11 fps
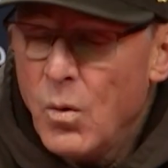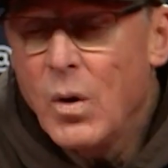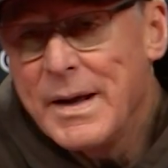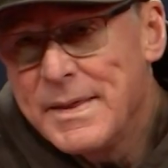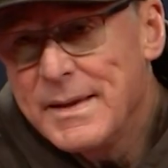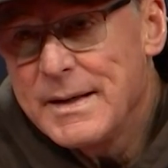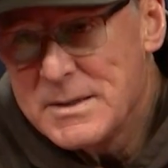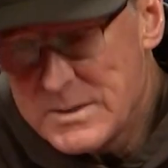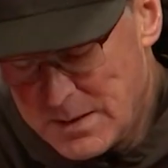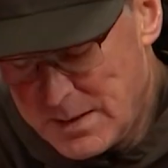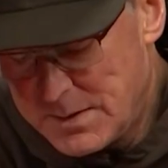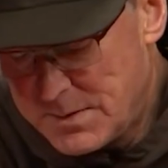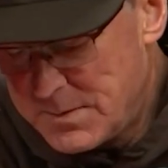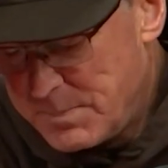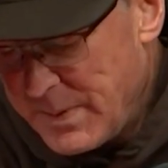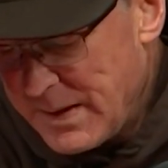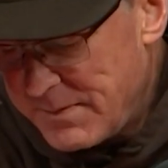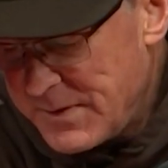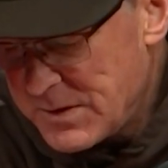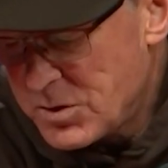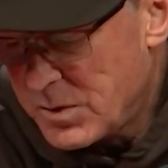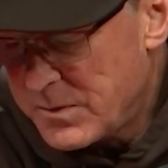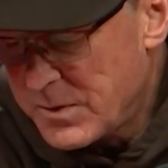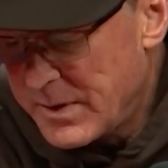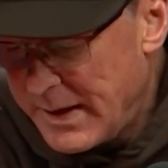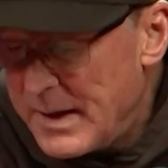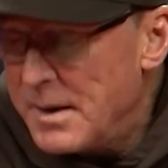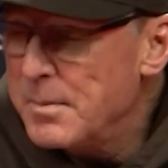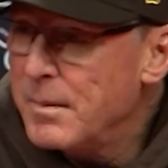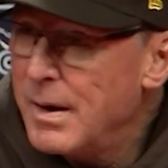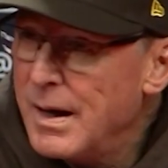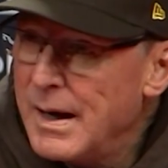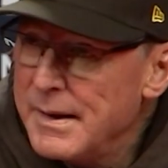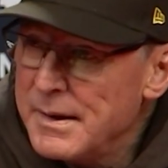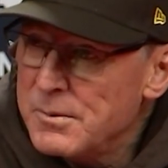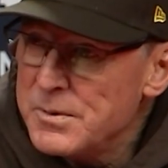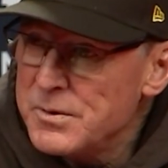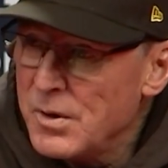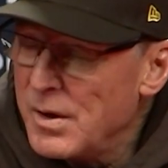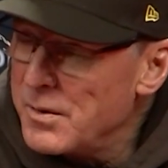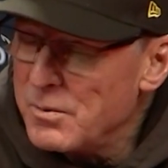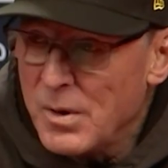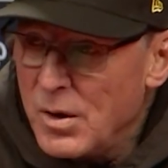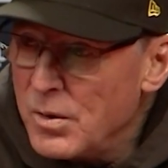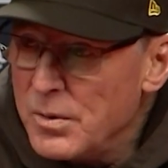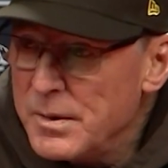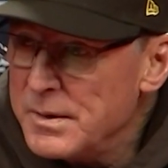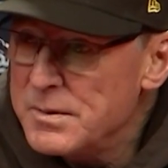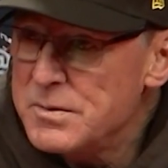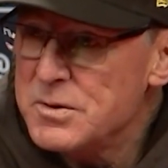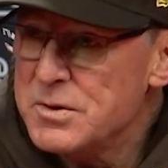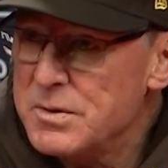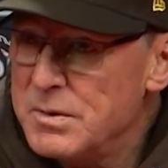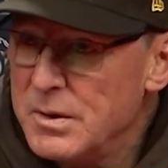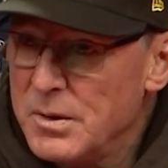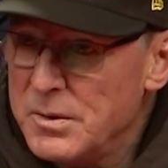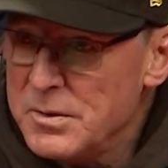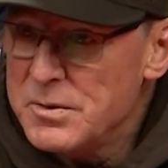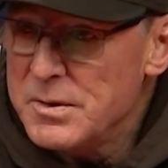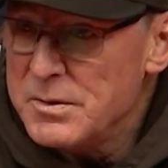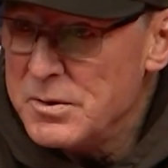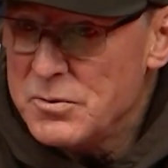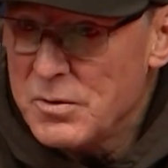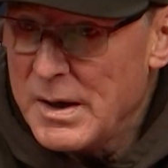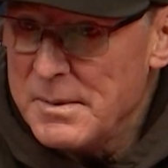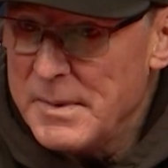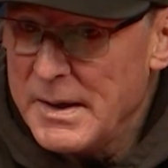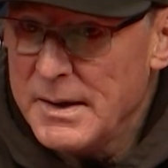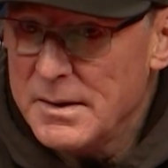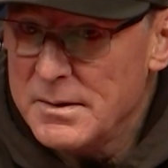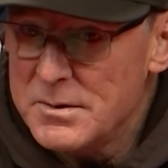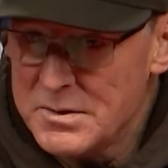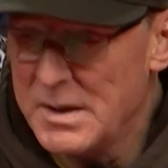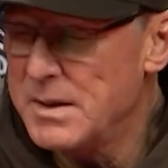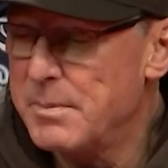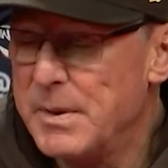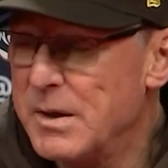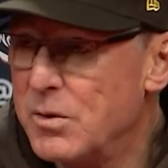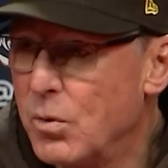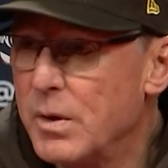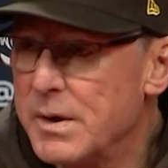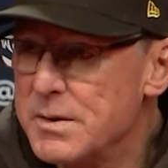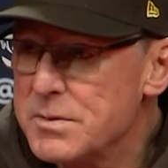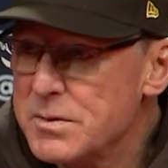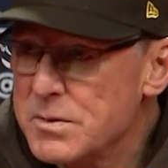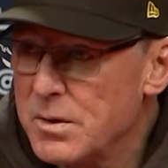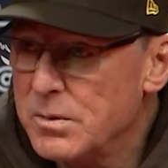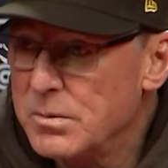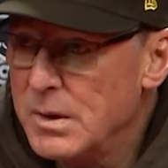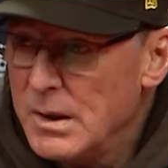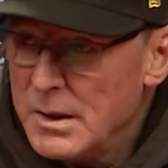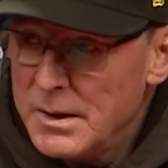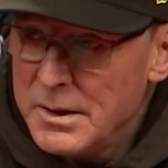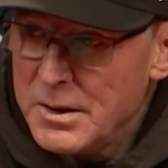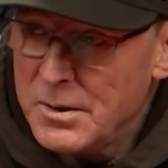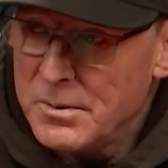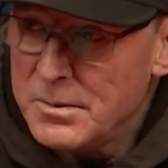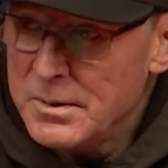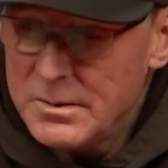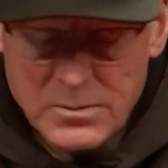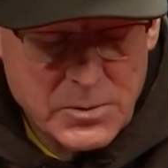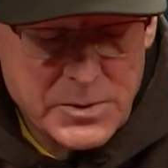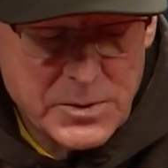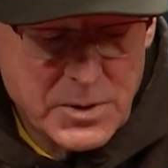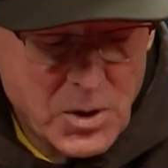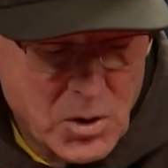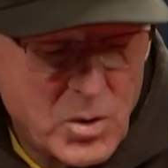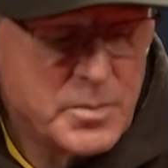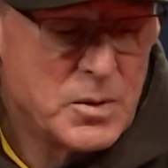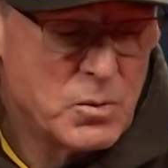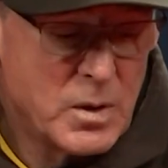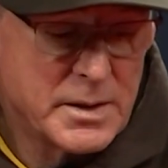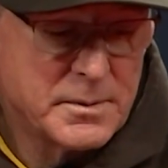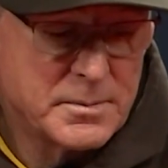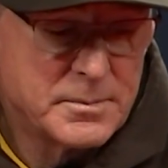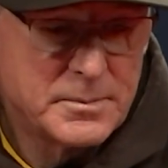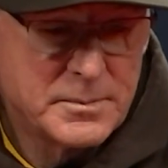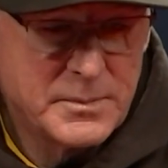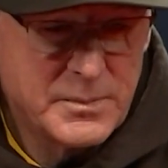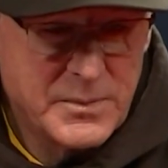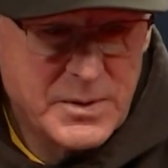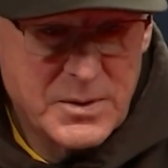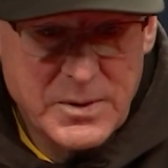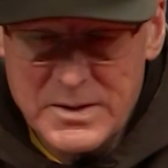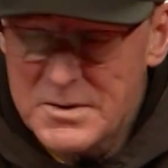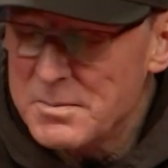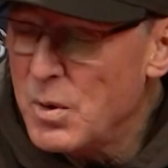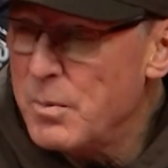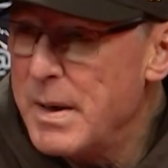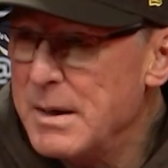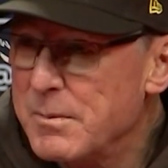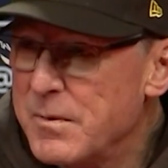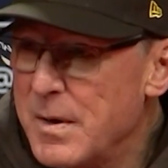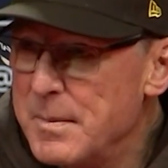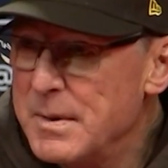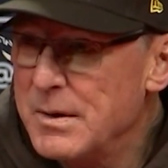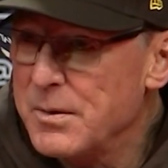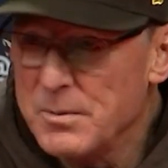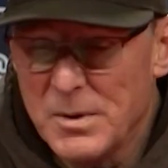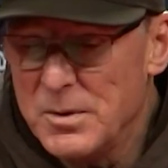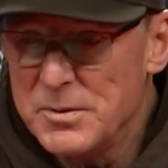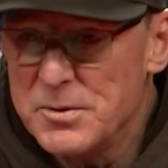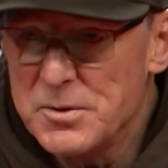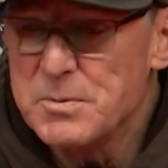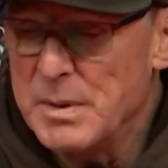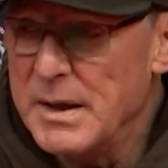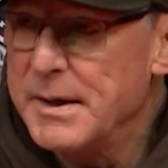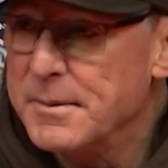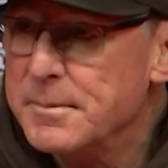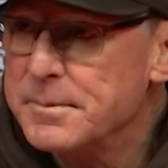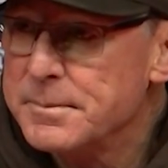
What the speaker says: Well, I think it's beneficial for them. I think when you're on the road, it just, you try to make it just end up being noise. So, when you're at home, you want to, get some momentum from it. On the road, you're just playing.